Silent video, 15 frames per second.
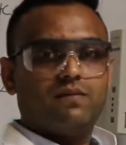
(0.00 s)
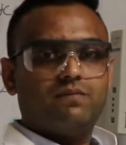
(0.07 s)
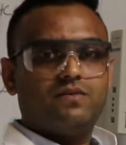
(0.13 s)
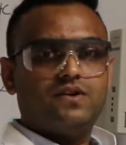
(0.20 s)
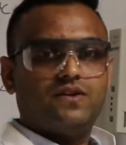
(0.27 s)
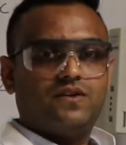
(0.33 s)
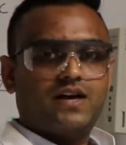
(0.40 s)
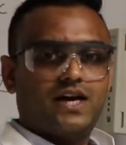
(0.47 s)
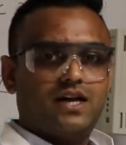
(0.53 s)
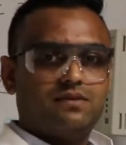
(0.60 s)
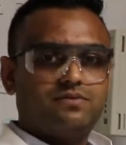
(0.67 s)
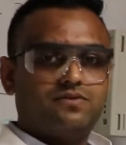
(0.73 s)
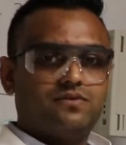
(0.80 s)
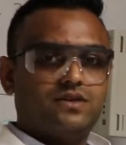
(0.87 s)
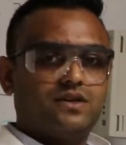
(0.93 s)
This
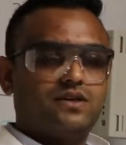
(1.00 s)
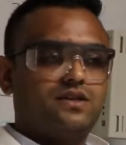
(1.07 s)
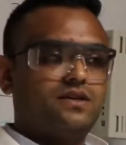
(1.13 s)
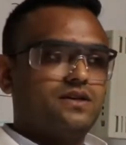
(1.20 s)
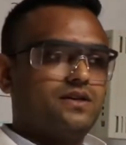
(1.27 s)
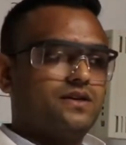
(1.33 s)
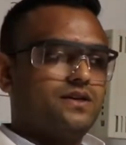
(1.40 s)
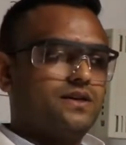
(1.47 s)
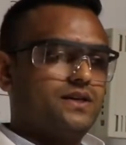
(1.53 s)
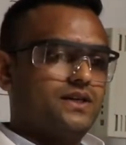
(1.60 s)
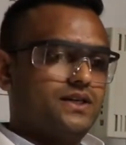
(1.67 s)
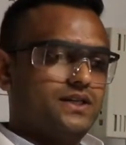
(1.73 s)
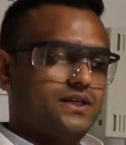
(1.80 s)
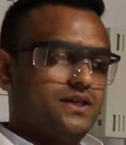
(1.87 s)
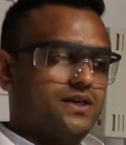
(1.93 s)
helps with
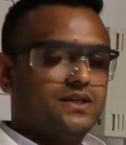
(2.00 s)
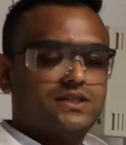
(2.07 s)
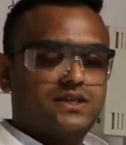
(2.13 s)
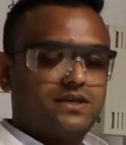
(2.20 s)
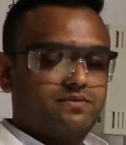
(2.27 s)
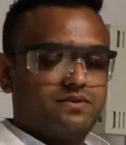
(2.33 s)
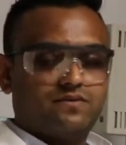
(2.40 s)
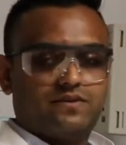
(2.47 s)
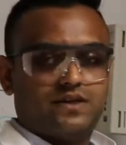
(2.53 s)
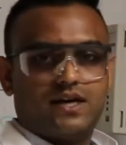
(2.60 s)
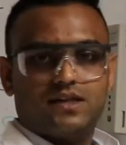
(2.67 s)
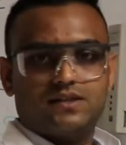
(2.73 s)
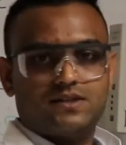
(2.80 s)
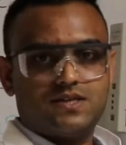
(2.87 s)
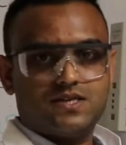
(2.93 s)
all types of
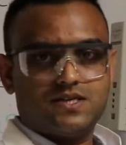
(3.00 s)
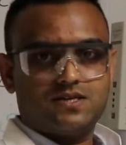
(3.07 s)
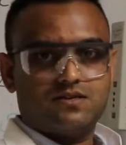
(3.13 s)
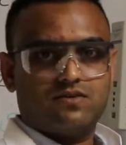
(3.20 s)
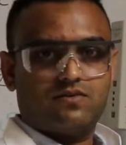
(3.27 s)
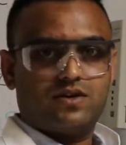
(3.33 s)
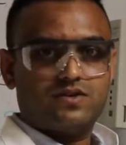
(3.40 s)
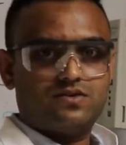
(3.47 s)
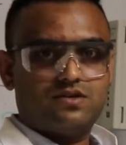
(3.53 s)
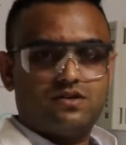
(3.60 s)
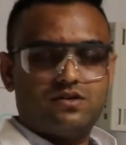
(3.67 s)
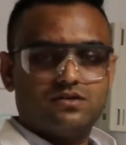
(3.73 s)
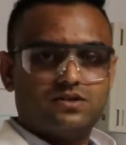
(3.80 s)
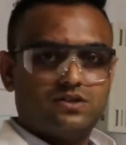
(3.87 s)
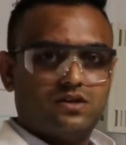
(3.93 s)
analysis,
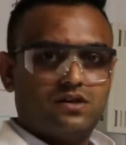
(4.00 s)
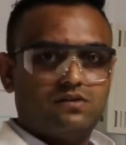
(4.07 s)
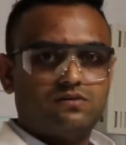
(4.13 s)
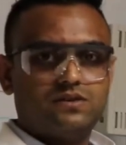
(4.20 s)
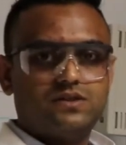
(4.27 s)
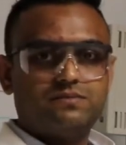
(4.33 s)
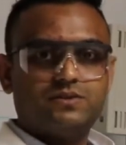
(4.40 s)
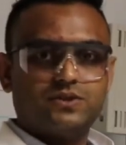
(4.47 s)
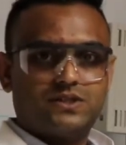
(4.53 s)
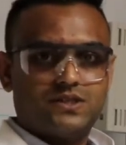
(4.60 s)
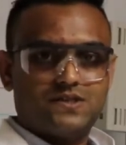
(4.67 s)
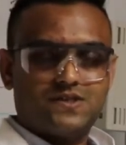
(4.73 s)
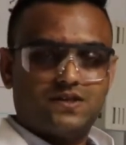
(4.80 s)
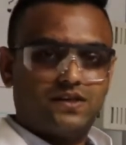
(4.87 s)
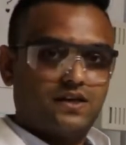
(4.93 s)
residual solvent,
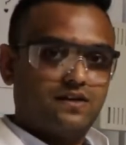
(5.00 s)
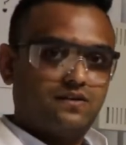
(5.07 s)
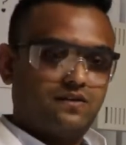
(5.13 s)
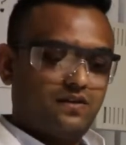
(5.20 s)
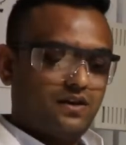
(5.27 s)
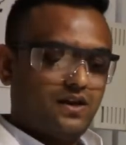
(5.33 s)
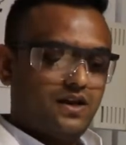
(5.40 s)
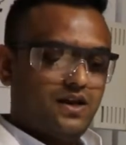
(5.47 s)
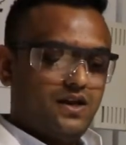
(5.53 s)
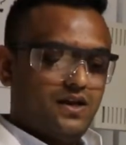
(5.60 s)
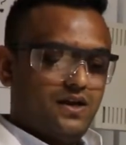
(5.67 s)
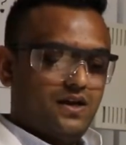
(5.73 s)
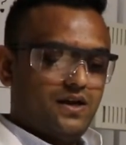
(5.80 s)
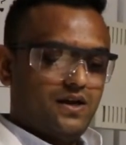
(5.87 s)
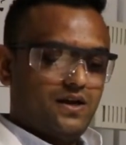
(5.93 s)
potency testing.
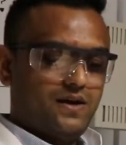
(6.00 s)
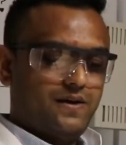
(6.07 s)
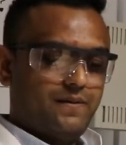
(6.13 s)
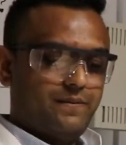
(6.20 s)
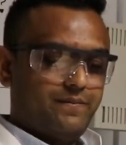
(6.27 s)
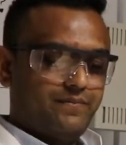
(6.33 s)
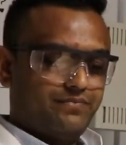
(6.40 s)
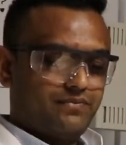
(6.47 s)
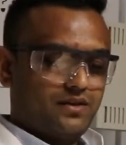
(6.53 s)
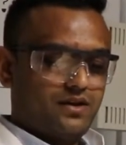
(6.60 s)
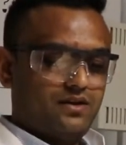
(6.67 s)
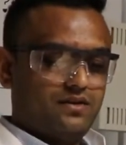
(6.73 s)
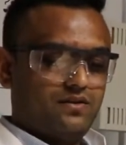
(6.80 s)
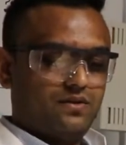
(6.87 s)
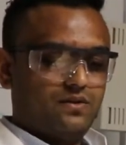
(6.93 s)

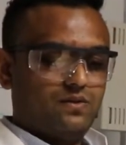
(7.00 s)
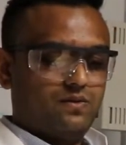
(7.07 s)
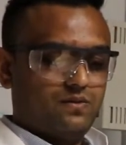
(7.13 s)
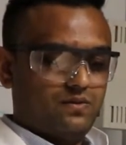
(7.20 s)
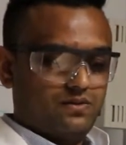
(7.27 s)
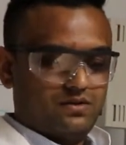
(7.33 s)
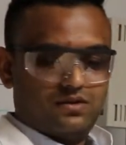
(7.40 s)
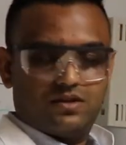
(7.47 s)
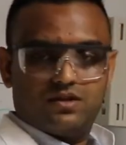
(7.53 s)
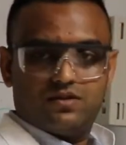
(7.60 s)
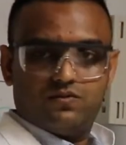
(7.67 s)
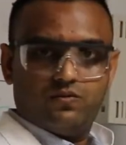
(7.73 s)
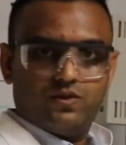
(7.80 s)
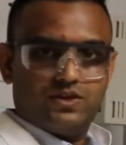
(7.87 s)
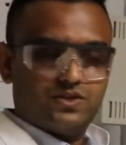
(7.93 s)
So
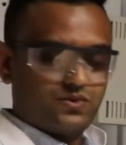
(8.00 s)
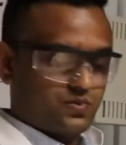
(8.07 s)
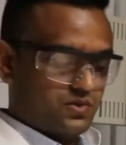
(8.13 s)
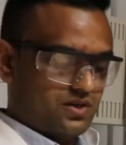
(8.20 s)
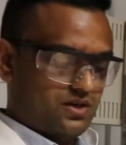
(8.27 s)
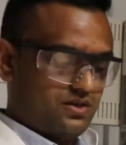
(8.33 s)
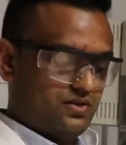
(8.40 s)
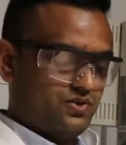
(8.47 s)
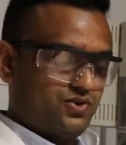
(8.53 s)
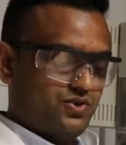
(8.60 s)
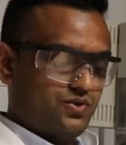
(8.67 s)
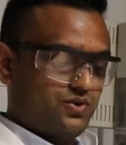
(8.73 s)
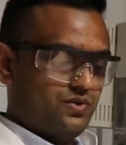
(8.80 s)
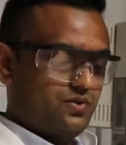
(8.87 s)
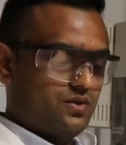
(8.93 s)
we just wanted to
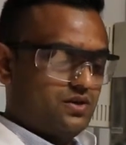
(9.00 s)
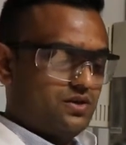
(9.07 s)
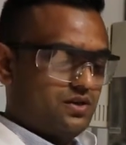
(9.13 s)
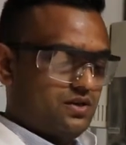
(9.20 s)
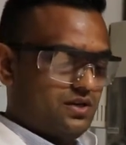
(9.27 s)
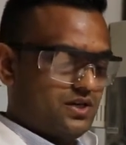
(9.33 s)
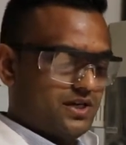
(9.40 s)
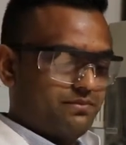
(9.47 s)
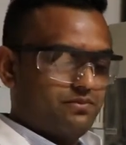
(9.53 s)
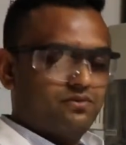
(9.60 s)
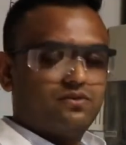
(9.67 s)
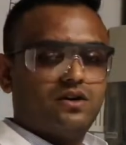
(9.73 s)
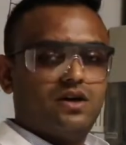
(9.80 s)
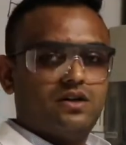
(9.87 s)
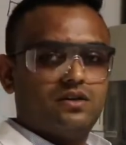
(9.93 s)
show you the type of
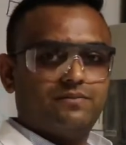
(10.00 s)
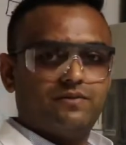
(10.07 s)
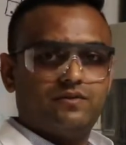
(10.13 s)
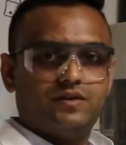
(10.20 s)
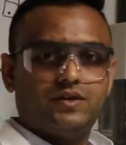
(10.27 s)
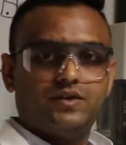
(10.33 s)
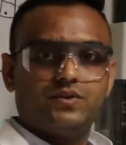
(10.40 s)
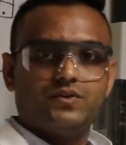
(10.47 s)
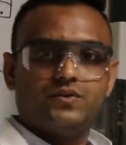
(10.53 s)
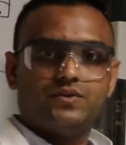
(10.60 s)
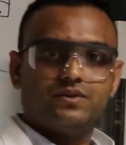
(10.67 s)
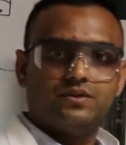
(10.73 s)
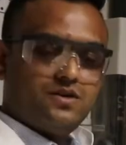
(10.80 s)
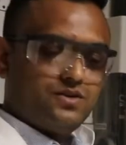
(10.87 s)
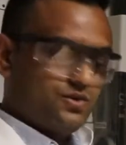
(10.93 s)
column we use.
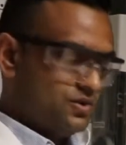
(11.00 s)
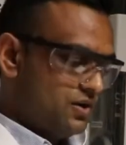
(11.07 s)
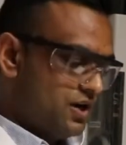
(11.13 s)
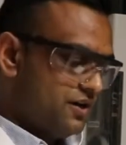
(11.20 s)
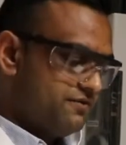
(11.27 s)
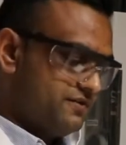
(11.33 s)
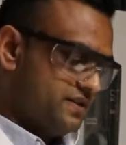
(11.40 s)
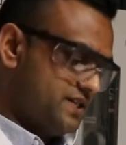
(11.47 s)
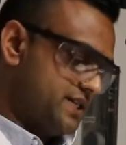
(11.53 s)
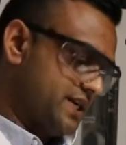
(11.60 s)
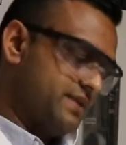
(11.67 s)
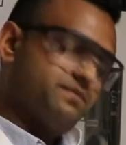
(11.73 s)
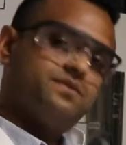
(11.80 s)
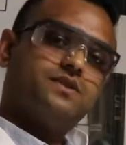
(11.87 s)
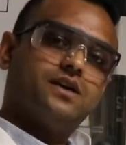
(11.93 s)
So
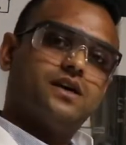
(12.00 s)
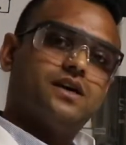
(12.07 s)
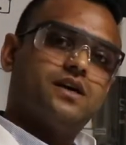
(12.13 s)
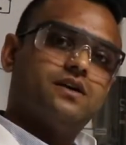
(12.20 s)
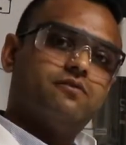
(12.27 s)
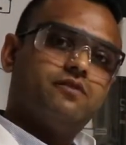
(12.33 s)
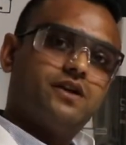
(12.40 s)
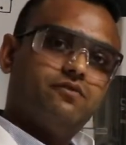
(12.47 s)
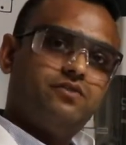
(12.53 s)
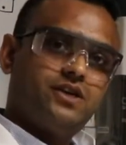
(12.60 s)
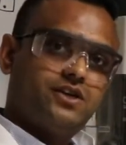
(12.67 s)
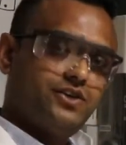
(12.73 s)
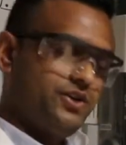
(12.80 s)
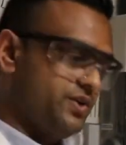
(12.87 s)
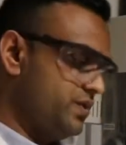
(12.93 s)
oftentimes when we
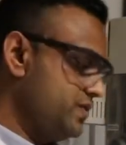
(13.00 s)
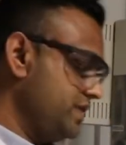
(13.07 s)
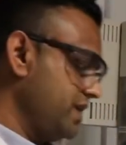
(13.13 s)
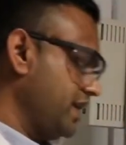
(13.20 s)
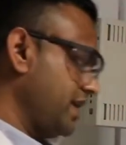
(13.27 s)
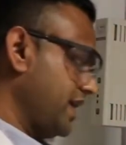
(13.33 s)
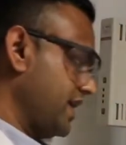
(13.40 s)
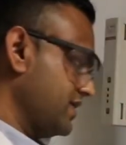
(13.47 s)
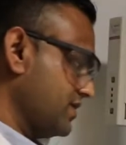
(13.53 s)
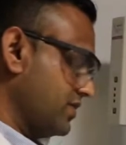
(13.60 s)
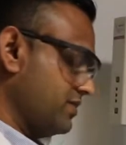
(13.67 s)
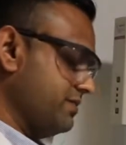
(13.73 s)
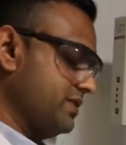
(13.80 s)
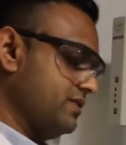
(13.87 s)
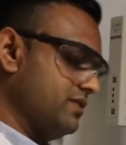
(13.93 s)
are using gas
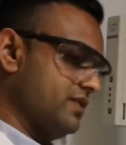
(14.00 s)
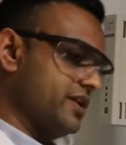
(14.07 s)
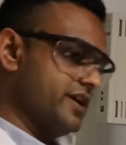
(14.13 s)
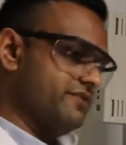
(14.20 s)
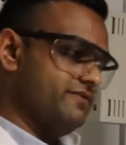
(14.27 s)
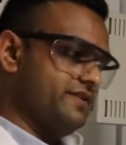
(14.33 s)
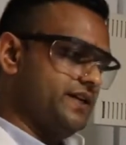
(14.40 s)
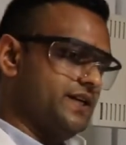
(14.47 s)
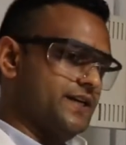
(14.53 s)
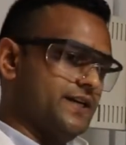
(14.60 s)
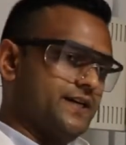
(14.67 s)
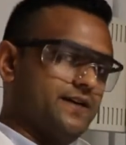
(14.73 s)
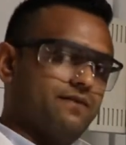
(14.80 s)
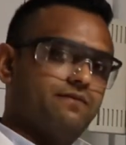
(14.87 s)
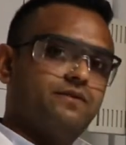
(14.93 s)
chromatography,
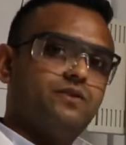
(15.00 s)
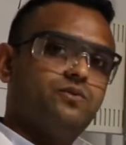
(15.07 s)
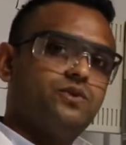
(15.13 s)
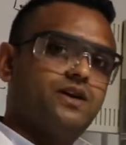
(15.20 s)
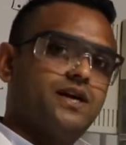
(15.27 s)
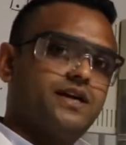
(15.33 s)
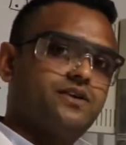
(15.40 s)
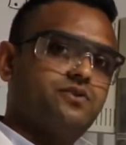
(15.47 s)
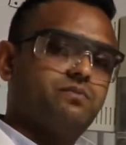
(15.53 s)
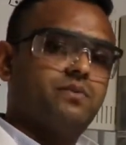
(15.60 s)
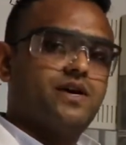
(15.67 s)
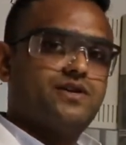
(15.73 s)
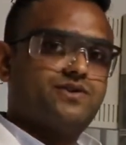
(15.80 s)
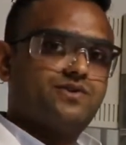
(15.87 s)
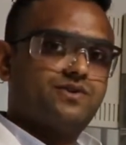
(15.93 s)
we would like to
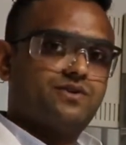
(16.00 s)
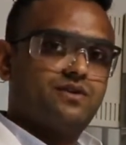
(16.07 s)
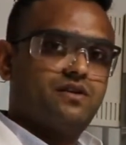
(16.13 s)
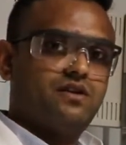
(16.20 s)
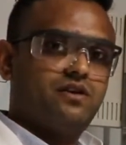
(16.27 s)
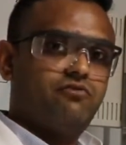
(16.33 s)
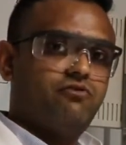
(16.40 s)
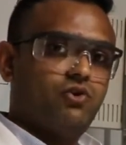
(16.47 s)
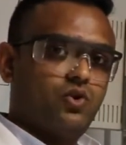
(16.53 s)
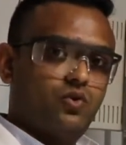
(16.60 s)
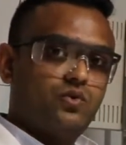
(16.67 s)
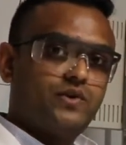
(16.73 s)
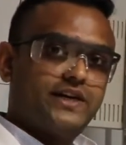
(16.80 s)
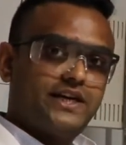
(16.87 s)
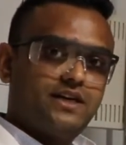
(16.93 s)
measure the flow
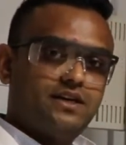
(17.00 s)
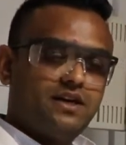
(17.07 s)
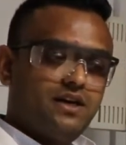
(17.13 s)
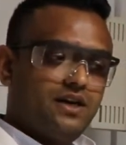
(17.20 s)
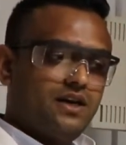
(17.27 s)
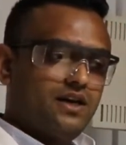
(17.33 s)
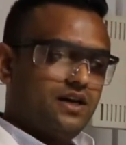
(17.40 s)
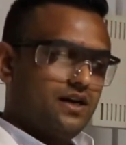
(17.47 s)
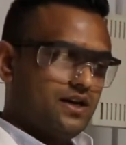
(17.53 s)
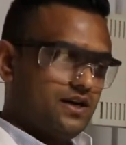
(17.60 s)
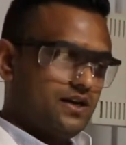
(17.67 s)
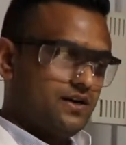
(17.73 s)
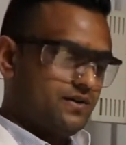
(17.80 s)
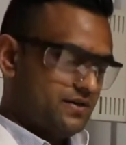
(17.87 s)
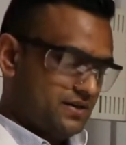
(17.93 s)
rate,
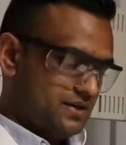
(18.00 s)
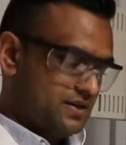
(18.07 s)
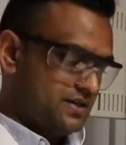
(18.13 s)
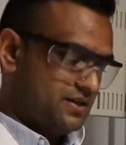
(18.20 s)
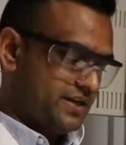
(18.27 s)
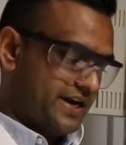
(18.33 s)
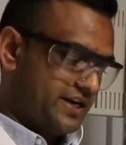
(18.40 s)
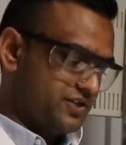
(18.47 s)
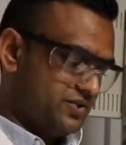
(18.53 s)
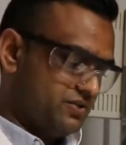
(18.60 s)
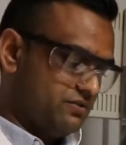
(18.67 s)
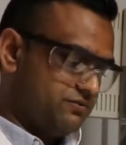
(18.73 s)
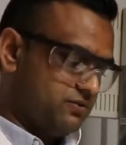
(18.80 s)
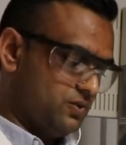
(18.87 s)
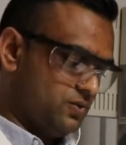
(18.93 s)
the
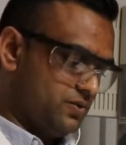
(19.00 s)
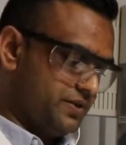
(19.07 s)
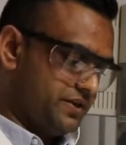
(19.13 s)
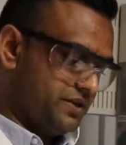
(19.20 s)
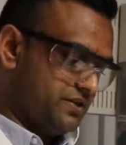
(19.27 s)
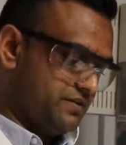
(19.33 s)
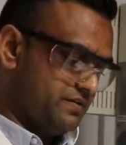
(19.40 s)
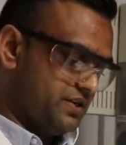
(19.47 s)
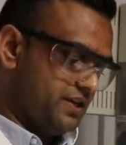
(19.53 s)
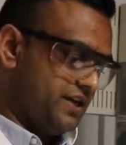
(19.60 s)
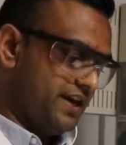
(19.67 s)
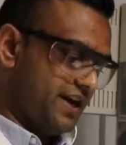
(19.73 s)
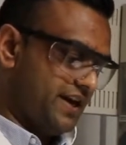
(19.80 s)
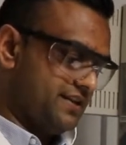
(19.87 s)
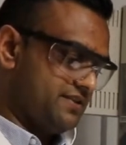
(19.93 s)
actual flow rate of the
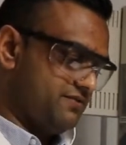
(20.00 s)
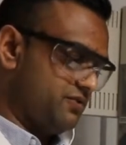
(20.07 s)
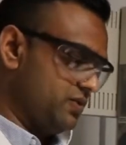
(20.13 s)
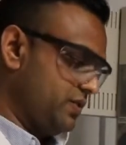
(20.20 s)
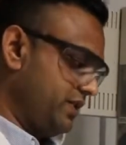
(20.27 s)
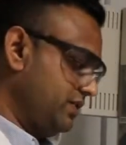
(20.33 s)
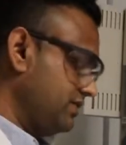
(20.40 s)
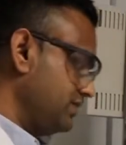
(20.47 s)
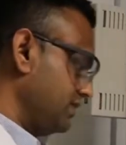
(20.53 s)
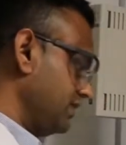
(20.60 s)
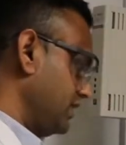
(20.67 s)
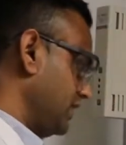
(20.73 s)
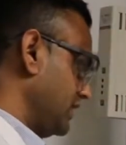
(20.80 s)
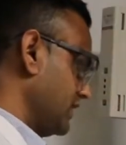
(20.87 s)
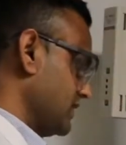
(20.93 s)
gas flowing through
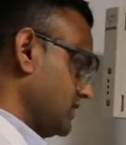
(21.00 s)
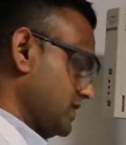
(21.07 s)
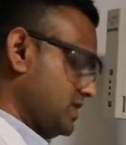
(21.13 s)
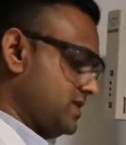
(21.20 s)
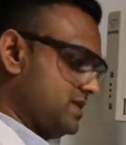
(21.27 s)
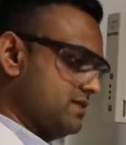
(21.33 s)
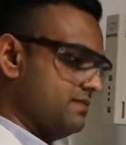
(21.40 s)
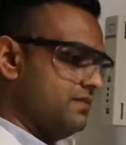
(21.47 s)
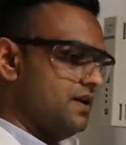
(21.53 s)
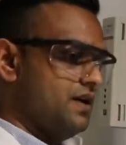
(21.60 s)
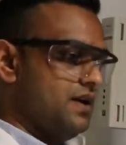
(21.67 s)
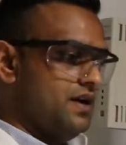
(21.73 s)
the system.